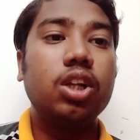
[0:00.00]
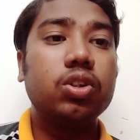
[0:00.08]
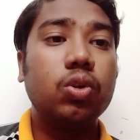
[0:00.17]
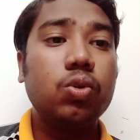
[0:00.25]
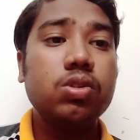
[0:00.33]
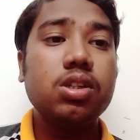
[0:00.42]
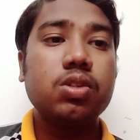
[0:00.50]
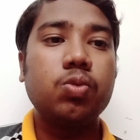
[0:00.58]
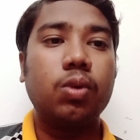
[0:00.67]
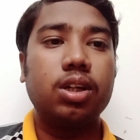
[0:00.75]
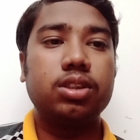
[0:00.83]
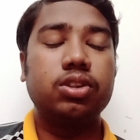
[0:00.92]
Through this
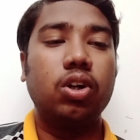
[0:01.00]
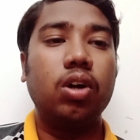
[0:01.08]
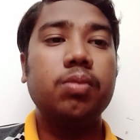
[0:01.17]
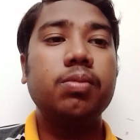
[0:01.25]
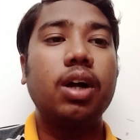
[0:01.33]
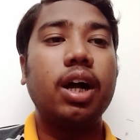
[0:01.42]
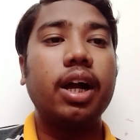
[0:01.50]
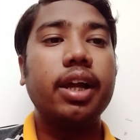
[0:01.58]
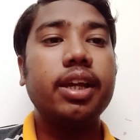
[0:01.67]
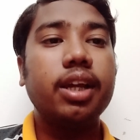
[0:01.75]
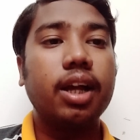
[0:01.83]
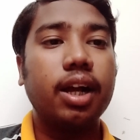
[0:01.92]
workshop,
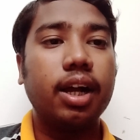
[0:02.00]
I